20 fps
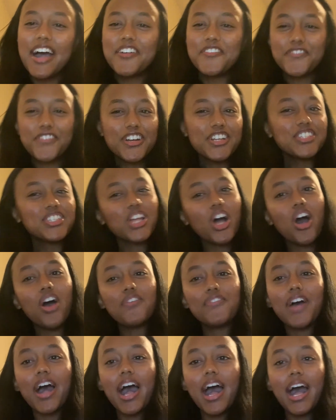First off,
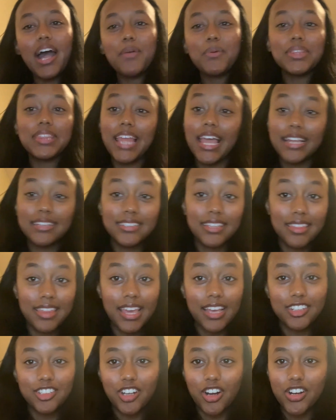I would like to
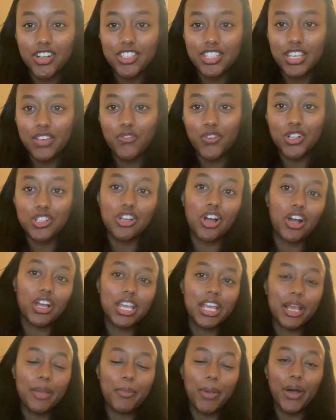thank Darcy for
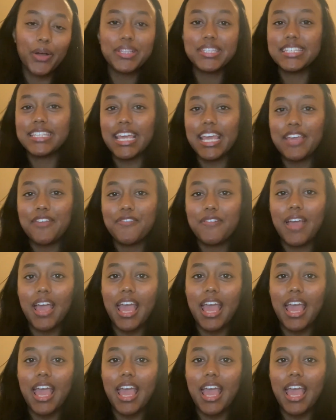talking about Safe